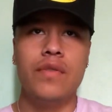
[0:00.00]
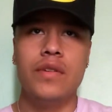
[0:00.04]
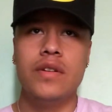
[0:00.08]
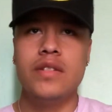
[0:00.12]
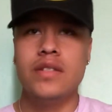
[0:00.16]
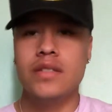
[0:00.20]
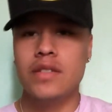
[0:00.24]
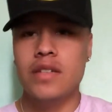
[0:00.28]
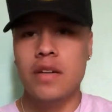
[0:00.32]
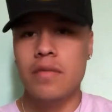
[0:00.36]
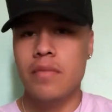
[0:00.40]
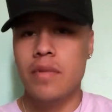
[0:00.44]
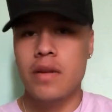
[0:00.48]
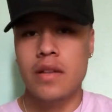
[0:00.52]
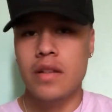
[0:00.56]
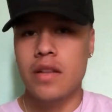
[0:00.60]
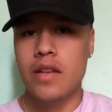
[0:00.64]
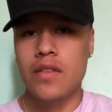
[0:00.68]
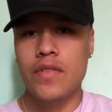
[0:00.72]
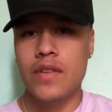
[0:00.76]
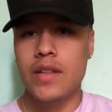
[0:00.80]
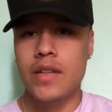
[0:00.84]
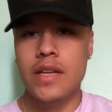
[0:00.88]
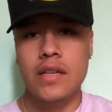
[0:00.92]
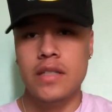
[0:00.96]
We were just talking about
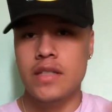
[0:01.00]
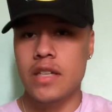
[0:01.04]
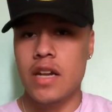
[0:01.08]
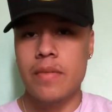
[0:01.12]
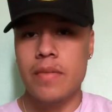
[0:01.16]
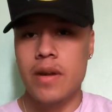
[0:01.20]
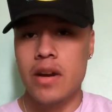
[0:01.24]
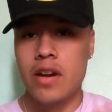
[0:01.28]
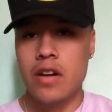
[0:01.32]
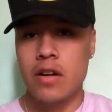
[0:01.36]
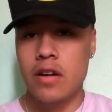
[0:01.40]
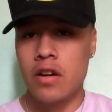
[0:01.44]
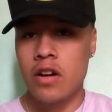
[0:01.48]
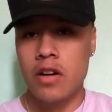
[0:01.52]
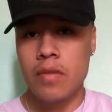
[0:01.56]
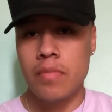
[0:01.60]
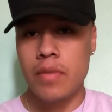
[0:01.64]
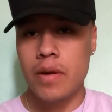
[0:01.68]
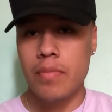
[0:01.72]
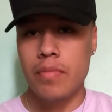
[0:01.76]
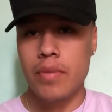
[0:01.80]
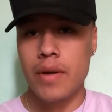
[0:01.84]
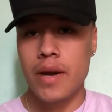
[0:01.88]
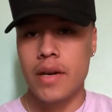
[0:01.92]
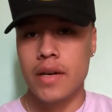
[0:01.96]
different things, not about her
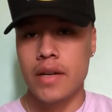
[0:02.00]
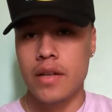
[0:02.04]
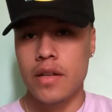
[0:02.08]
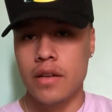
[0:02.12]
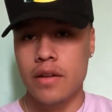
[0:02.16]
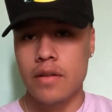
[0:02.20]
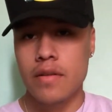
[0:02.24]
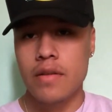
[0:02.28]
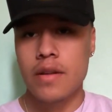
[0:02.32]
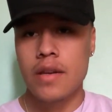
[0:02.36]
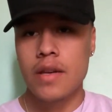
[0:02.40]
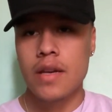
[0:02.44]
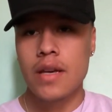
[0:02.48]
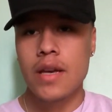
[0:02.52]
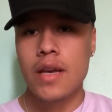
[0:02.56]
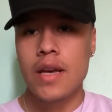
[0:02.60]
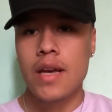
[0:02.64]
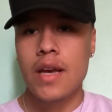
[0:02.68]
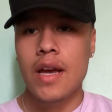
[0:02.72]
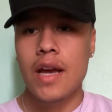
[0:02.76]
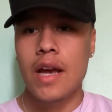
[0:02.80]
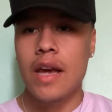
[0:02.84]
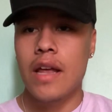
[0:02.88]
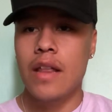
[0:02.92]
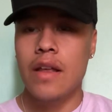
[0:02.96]
being pregnant though.
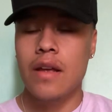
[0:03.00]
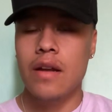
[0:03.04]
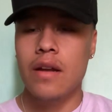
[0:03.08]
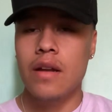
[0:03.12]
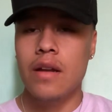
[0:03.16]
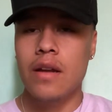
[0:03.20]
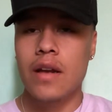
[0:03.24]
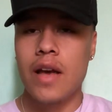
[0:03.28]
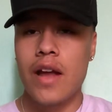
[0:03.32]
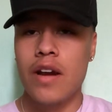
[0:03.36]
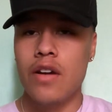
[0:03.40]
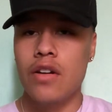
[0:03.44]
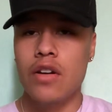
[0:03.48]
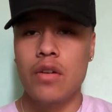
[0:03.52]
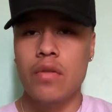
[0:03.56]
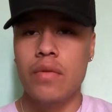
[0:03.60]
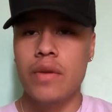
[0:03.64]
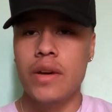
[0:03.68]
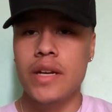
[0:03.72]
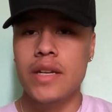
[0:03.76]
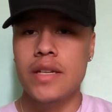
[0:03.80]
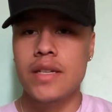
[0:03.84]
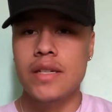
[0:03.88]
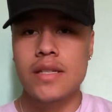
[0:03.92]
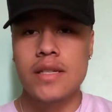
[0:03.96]
And then out of
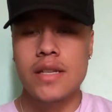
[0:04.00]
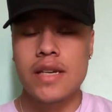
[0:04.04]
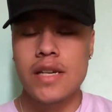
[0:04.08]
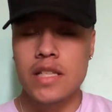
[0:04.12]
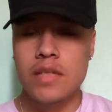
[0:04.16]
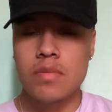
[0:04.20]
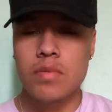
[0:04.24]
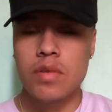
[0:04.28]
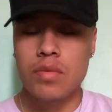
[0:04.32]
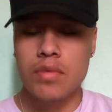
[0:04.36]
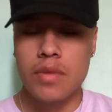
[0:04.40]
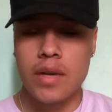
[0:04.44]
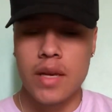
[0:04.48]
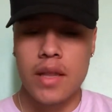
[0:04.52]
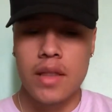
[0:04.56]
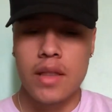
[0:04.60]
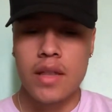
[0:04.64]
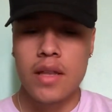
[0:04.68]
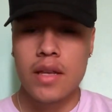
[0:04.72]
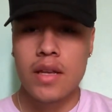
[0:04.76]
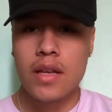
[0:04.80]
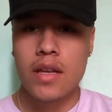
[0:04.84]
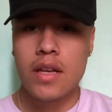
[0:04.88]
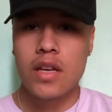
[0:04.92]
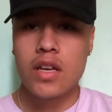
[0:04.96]
nowhere, he just hits me with,
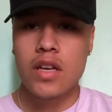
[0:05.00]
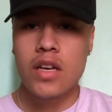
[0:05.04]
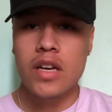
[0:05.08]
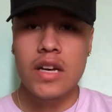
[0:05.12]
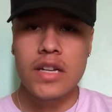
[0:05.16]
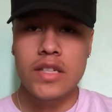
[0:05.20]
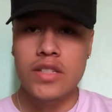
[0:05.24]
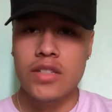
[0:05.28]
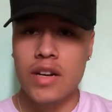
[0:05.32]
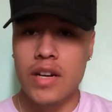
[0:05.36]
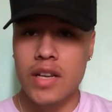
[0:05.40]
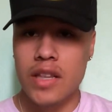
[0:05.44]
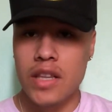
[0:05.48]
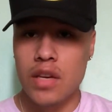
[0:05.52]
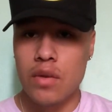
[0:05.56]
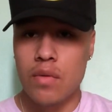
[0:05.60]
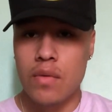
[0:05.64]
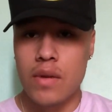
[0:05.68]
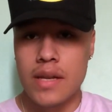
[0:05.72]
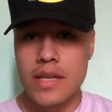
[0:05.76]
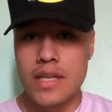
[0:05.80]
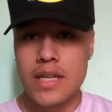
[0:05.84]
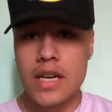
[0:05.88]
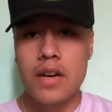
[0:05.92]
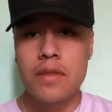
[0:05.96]
is there anything you
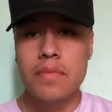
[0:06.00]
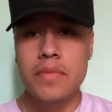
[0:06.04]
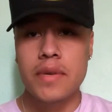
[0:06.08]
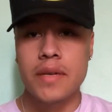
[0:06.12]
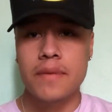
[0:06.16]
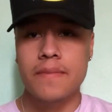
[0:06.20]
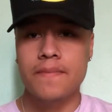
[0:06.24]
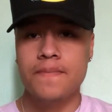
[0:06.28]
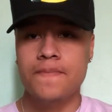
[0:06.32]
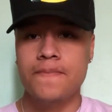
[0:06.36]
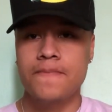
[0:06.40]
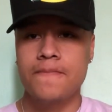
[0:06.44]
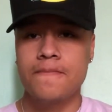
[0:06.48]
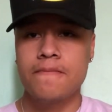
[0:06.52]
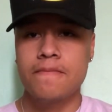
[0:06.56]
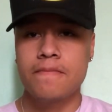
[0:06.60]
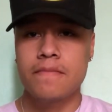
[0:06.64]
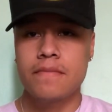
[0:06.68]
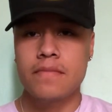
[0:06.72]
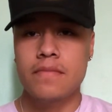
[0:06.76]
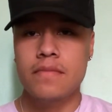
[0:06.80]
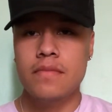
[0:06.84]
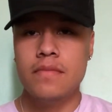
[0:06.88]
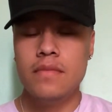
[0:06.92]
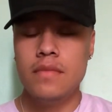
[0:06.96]
want to tell me?
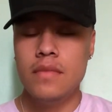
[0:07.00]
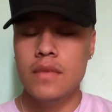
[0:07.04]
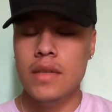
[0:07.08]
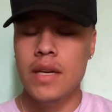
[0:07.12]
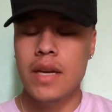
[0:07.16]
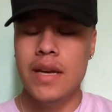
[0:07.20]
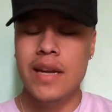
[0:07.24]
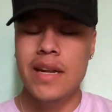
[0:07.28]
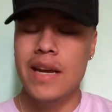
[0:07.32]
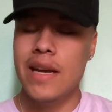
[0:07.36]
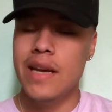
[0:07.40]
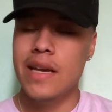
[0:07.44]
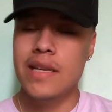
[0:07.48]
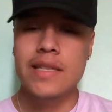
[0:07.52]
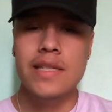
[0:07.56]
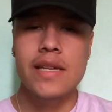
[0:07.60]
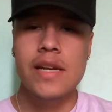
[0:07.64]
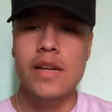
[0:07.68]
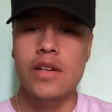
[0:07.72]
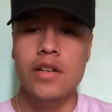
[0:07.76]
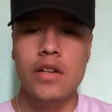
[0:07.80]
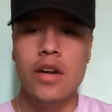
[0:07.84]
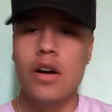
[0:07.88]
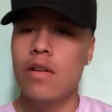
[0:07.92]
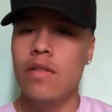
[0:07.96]
And I
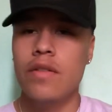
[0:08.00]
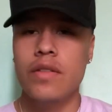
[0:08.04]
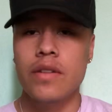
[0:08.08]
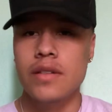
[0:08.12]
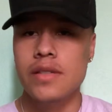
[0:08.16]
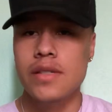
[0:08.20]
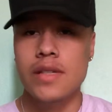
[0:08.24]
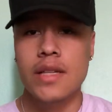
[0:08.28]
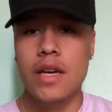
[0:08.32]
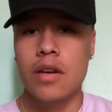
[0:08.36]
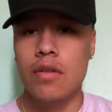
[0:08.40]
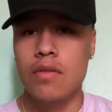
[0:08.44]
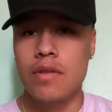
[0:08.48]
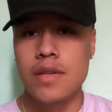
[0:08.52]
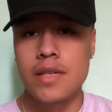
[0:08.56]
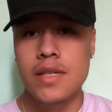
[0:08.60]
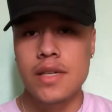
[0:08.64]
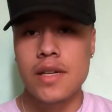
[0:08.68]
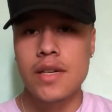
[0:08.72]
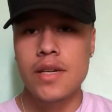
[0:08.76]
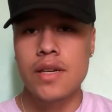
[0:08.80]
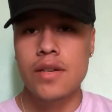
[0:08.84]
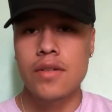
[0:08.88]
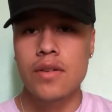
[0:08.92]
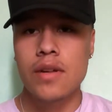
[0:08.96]
said, no, there's nothing I want to
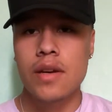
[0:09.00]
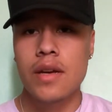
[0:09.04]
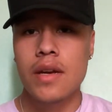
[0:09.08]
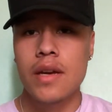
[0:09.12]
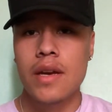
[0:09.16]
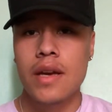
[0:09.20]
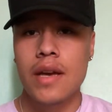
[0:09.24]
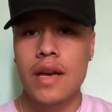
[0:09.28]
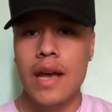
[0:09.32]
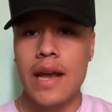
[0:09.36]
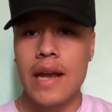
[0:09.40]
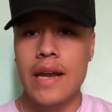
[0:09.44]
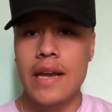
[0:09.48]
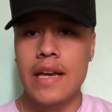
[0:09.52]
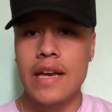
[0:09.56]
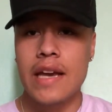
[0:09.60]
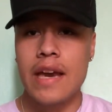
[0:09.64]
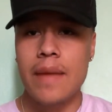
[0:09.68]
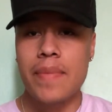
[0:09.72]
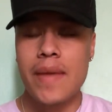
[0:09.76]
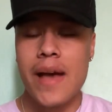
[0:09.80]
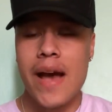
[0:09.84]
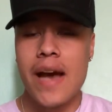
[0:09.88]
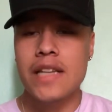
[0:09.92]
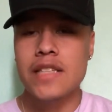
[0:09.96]
tell you. And he
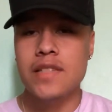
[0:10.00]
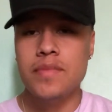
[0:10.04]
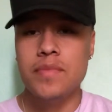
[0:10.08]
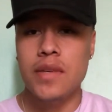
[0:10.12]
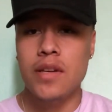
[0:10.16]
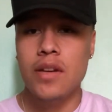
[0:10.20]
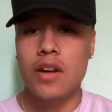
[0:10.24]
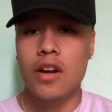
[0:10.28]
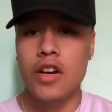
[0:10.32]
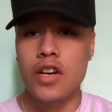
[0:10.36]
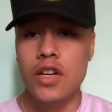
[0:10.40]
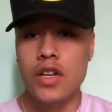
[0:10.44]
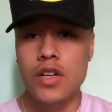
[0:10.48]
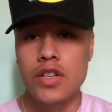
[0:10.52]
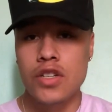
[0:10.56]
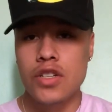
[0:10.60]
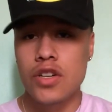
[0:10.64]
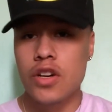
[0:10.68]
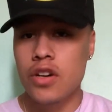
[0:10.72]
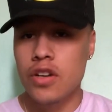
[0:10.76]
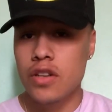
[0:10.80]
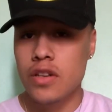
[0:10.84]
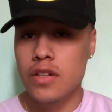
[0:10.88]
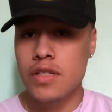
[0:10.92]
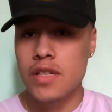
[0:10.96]
kept asking me, are you
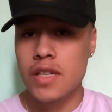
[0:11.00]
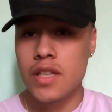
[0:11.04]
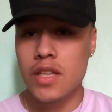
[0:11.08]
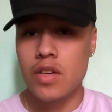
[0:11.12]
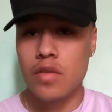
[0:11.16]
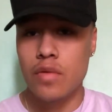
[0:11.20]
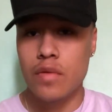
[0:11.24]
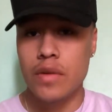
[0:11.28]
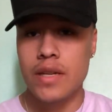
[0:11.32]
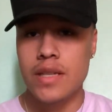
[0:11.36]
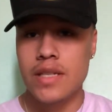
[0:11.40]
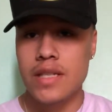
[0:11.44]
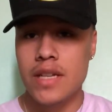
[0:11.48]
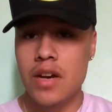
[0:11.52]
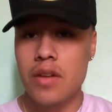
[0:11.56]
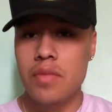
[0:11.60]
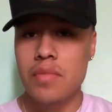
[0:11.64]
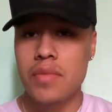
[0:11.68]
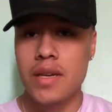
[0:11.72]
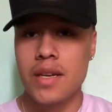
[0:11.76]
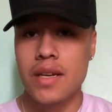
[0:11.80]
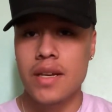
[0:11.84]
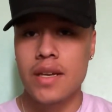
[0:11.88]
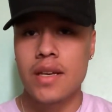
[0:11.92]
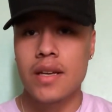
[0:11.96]
sure there's nothing you want to tell
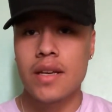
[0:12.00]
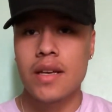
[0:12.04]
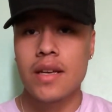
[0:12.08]
me?